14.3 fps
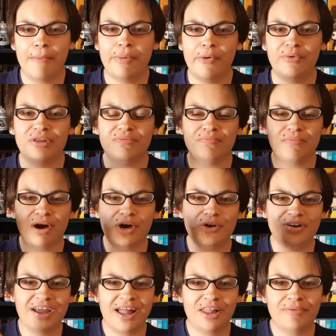but with
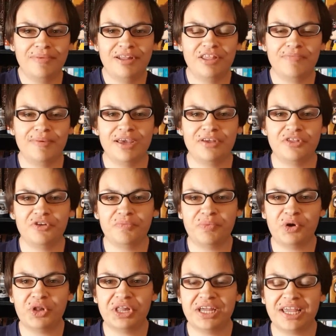modern elements because you're
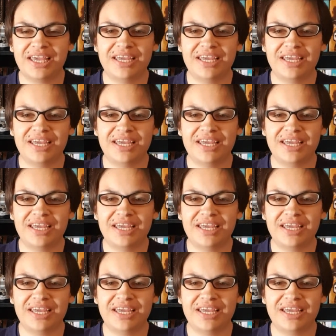pulling